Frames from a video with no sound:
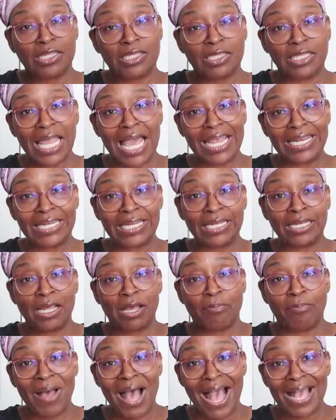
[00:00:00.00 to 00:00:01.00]
lining
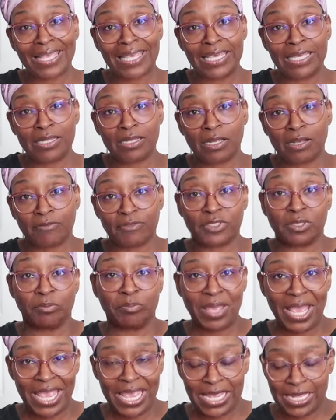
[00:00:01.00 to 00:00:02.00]
a pocket of some
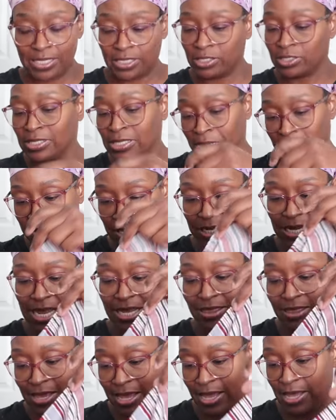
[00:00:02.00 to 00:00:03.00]
pants, something
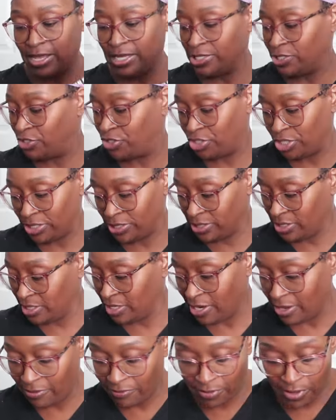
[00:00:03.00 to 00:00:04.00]
like that is just
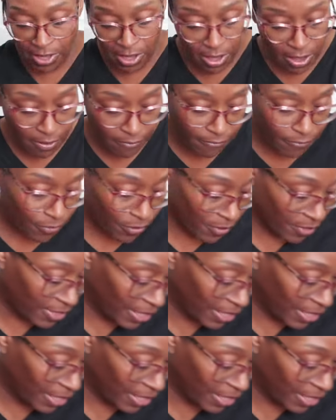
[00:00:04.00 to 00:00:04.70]
enough for